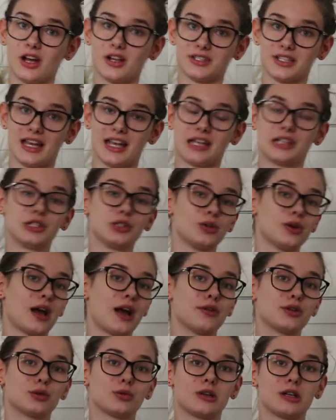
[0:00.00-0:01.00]
all day and you don't
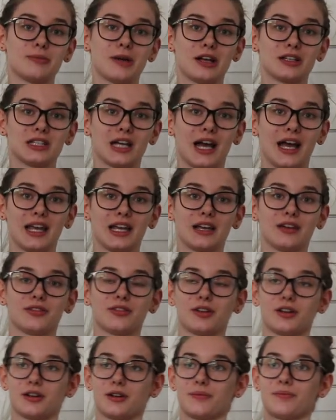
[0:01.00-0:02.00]
have to worry about tying it
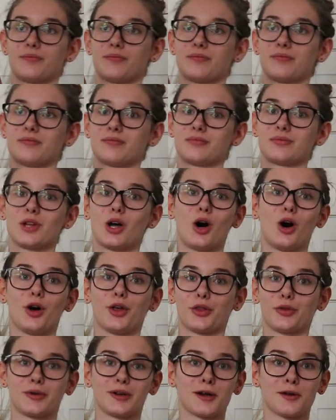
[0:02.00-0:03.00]
for
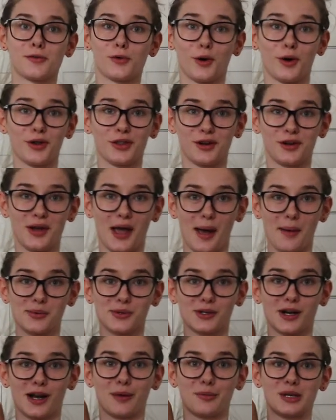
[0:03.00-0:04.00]
all three or four of their
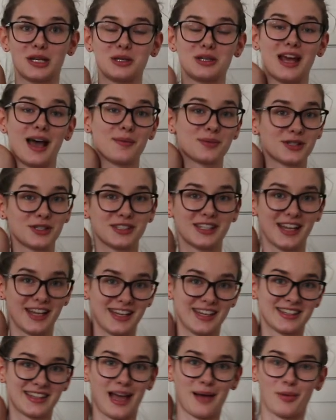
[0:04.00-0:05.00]
naps or how many naps they're
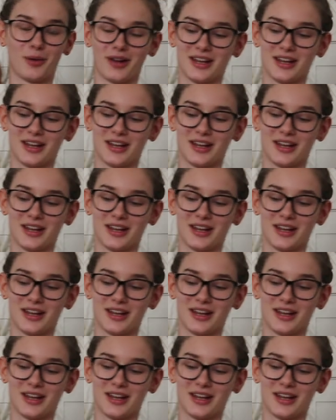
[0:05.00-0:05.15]
taking at that